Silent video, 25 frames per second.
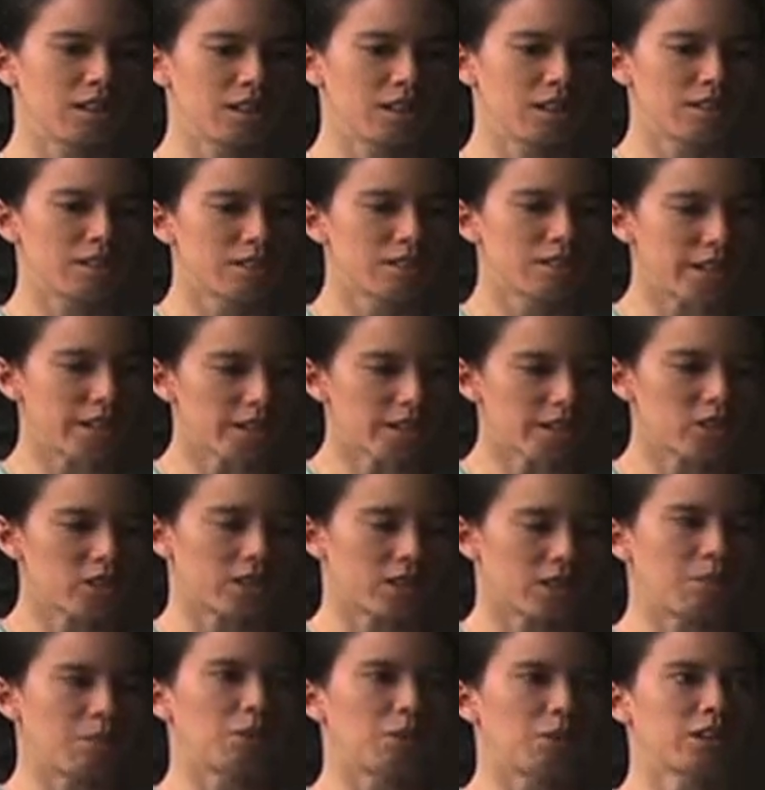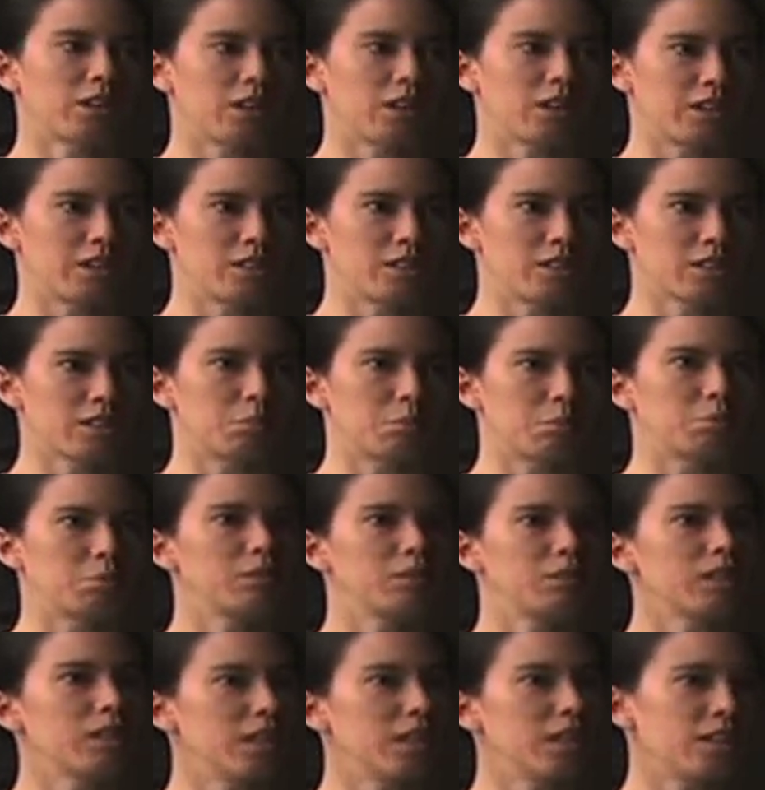section that I'm working on is
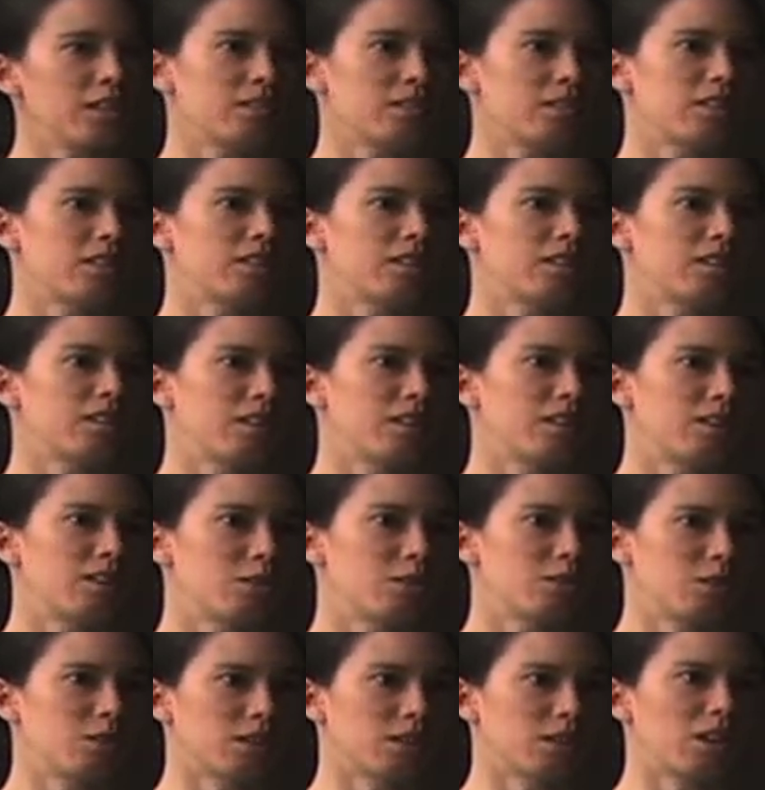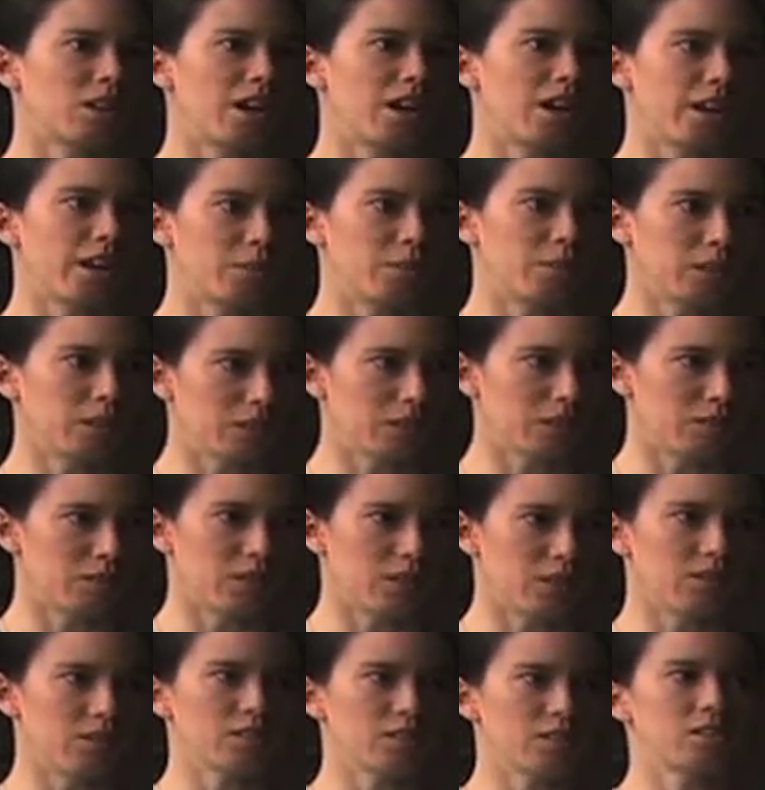complete. So the client really
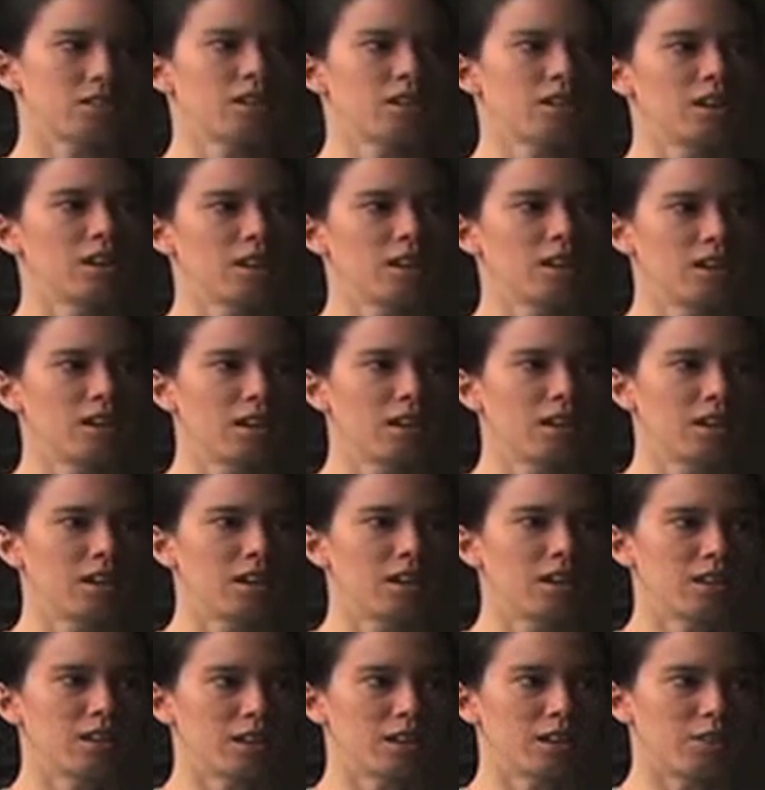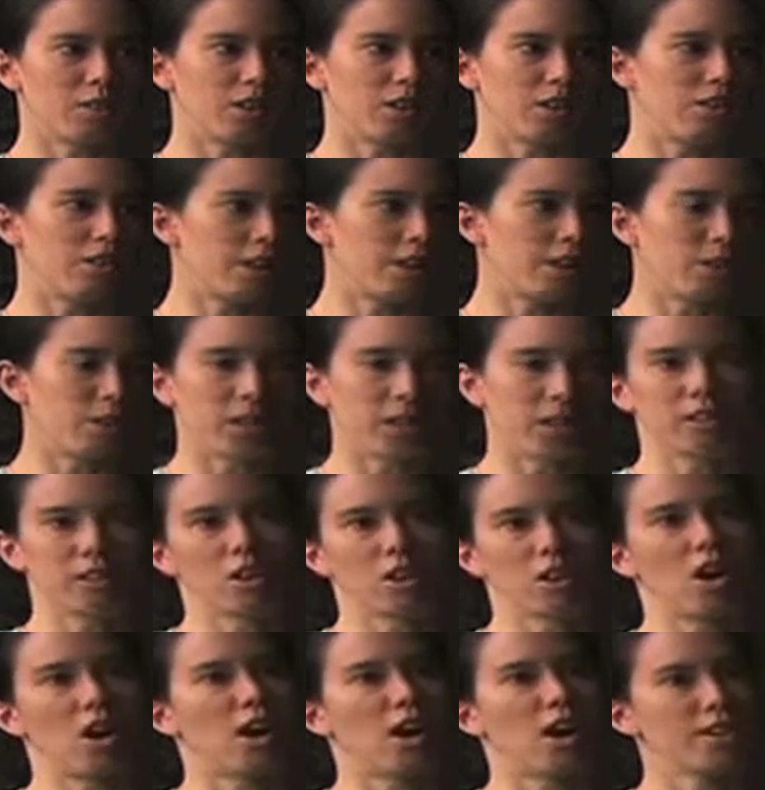feels, you know, they, they don't get
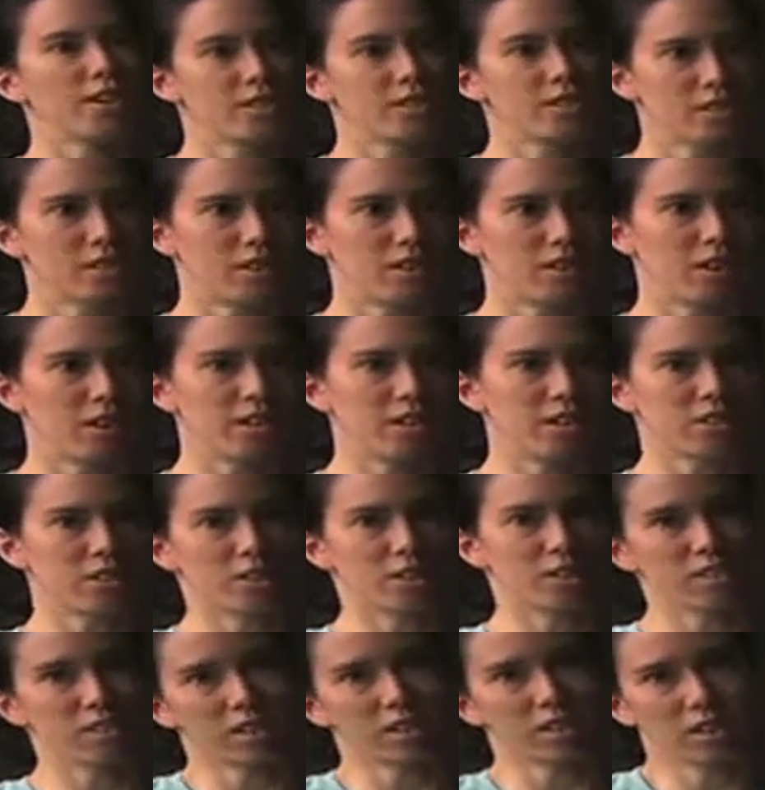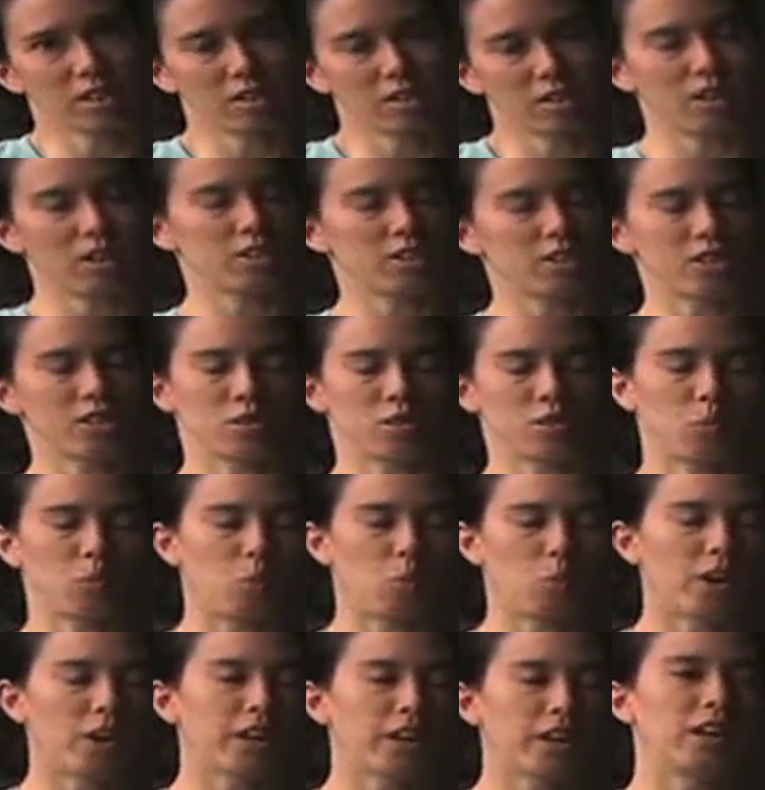lost. They're not just like, you're not just
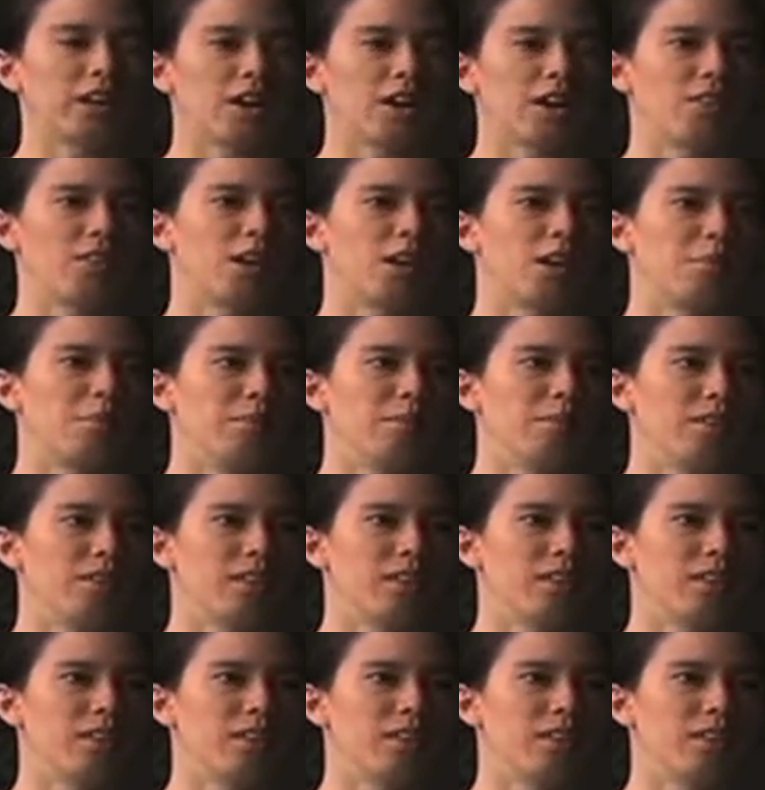working on them,